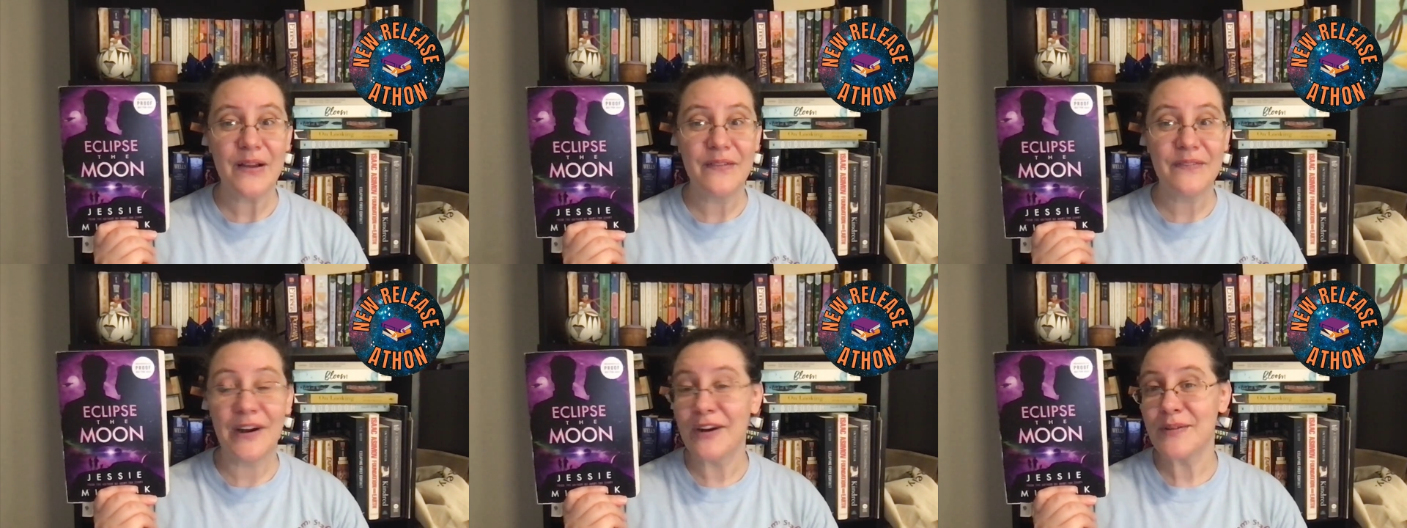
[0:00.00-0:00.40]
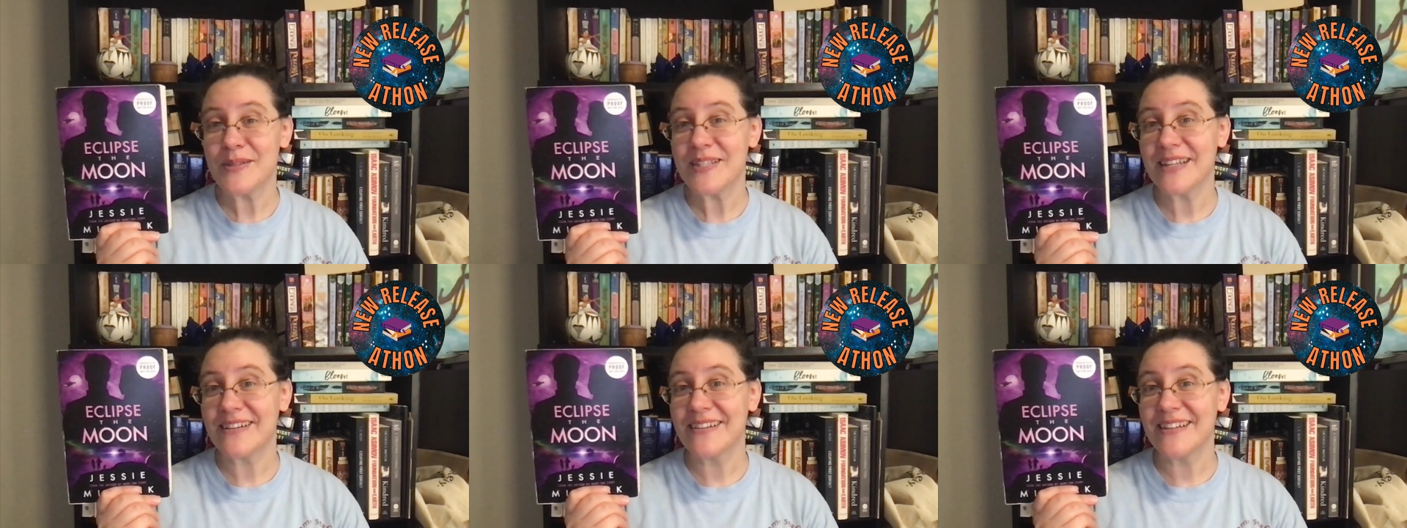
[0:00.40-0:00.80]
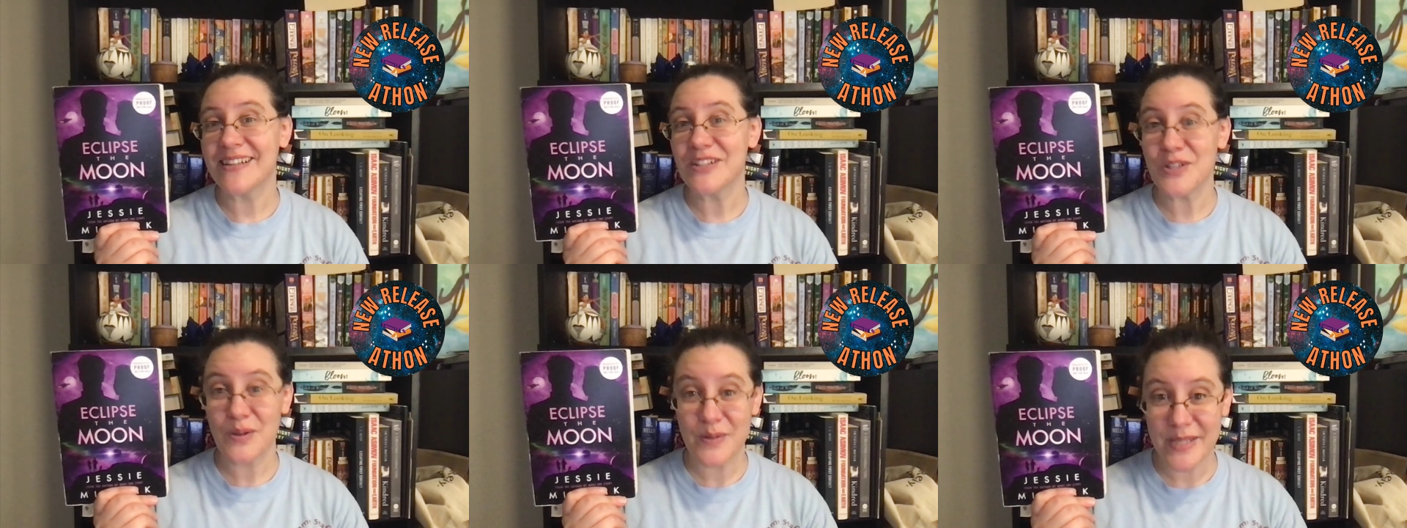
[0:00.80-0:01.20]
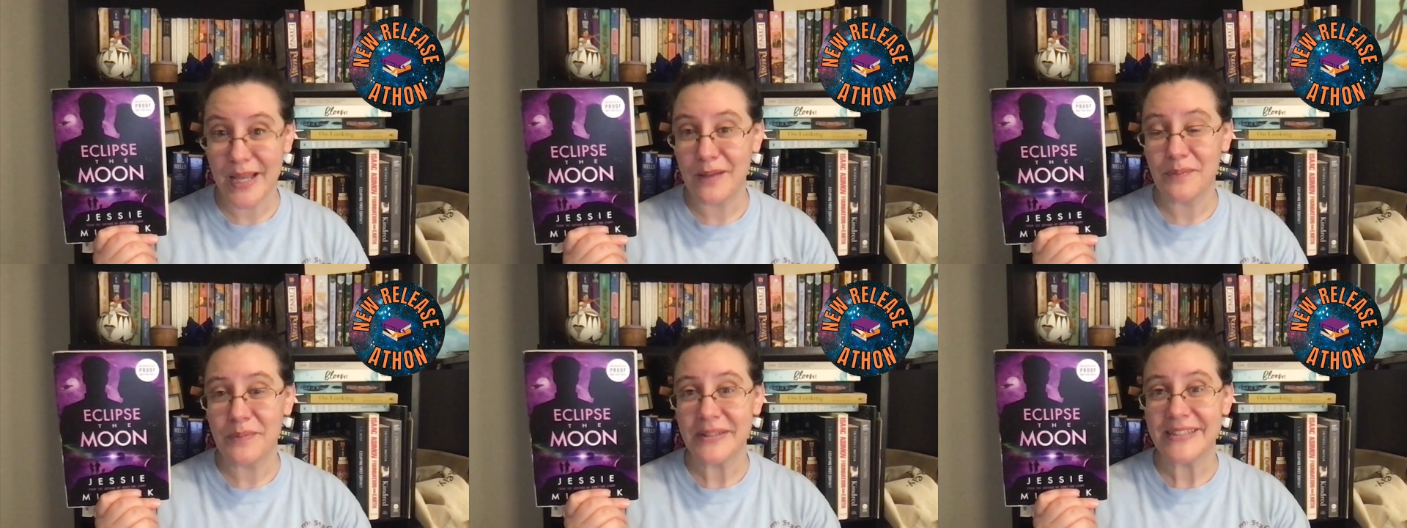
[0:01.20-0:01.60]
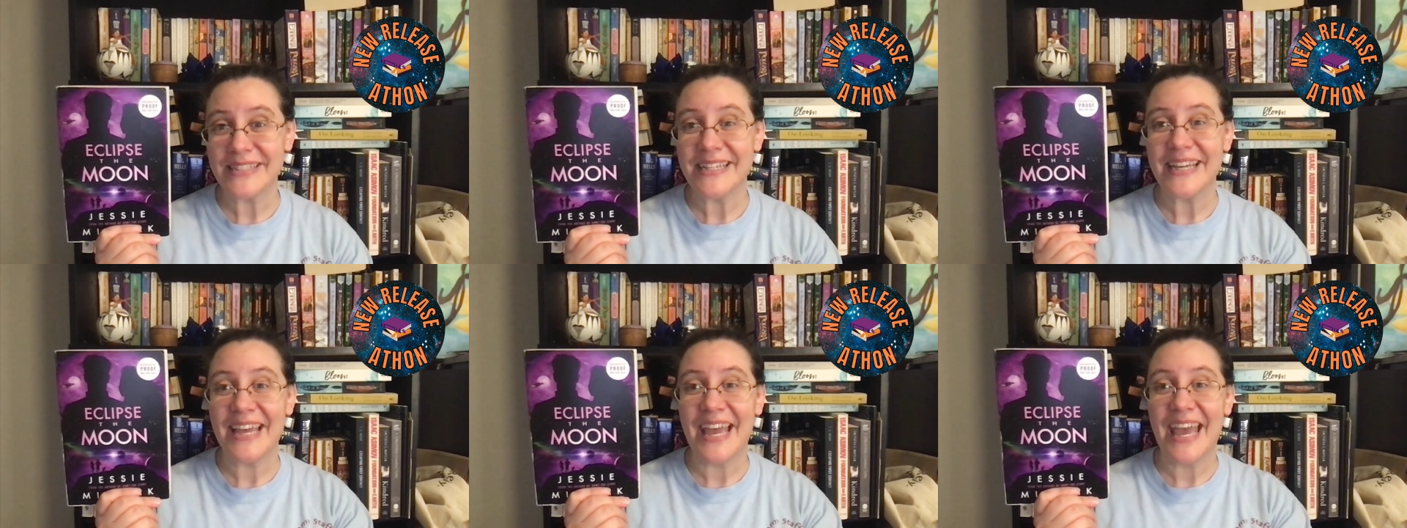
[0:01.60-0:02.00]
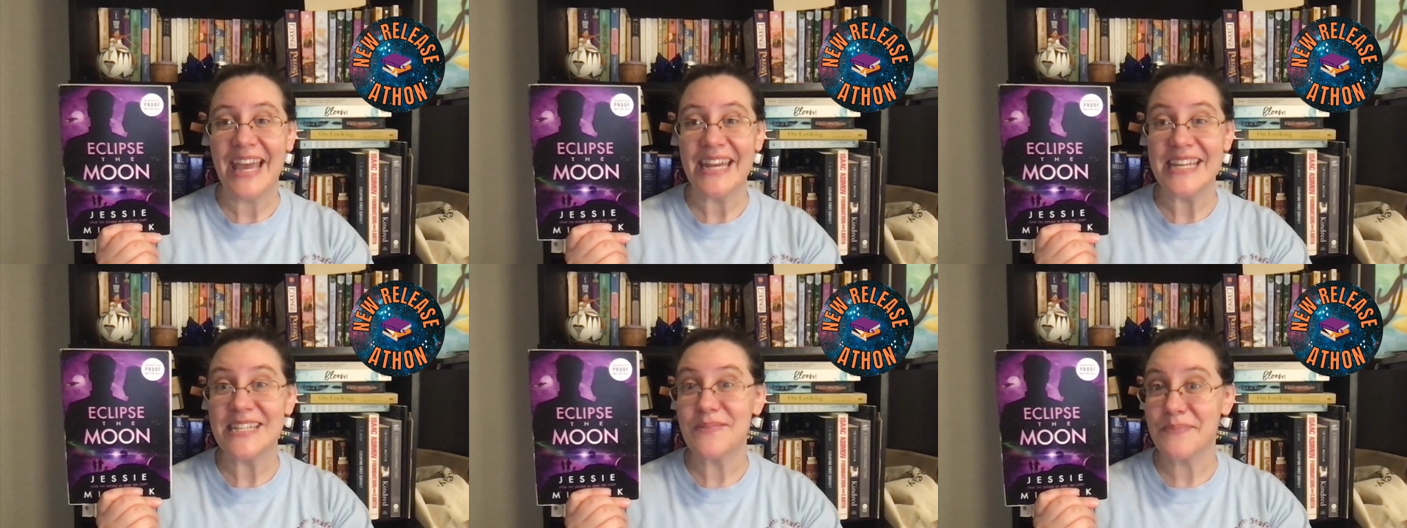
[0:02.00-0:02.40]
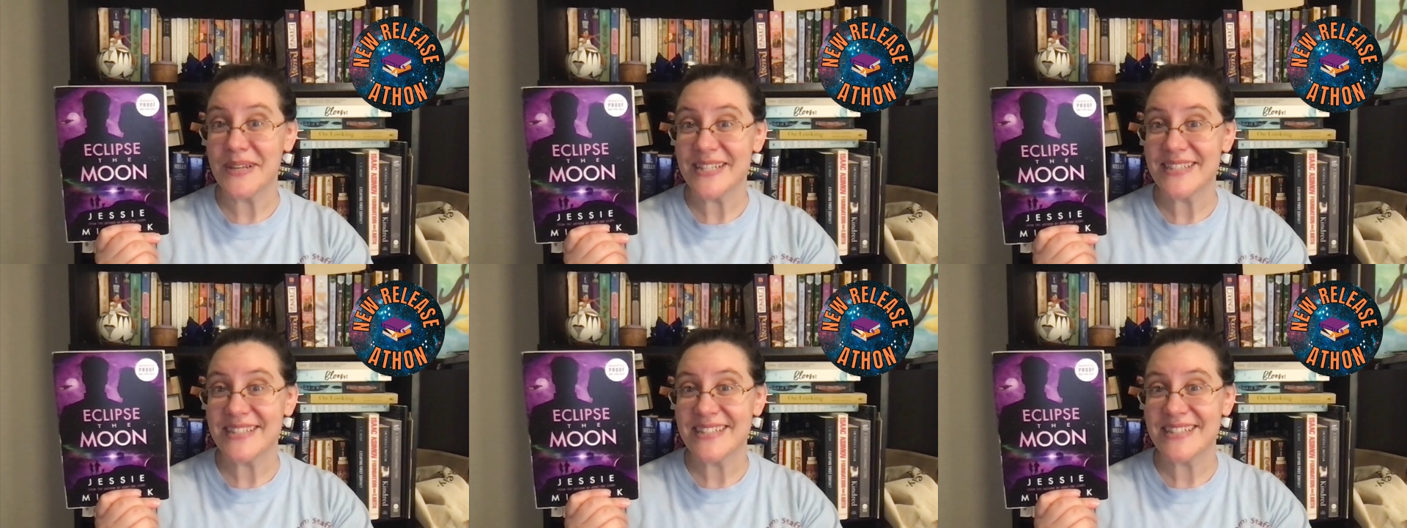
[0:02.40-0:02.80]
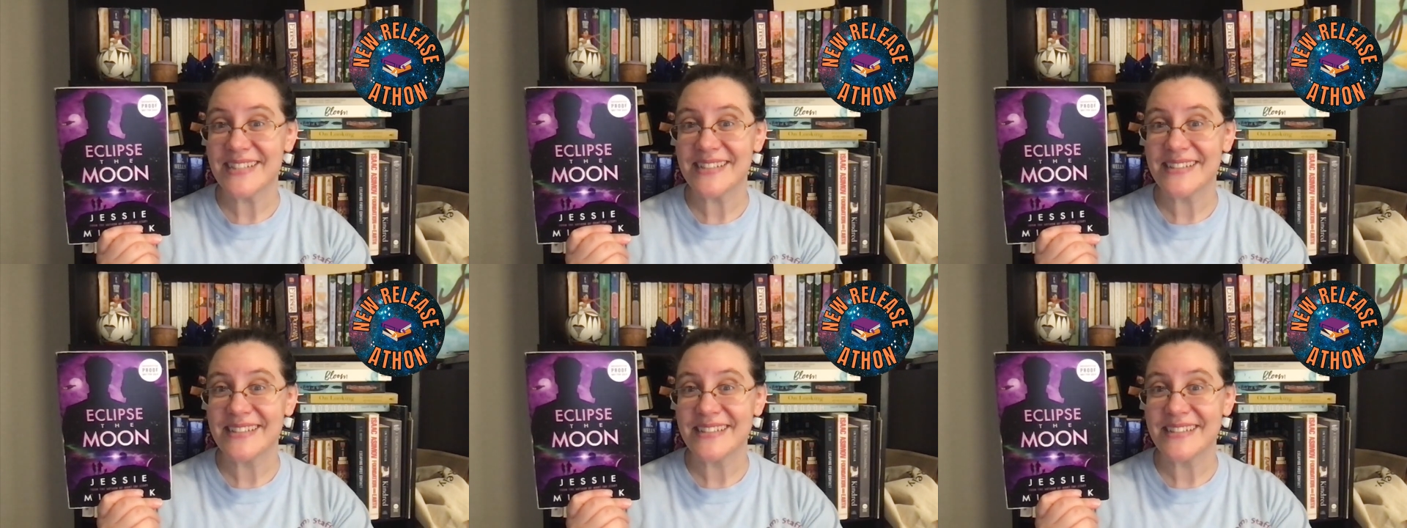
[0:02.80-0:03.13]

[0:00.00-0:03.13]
Varro suddenly shows up, and he's pissed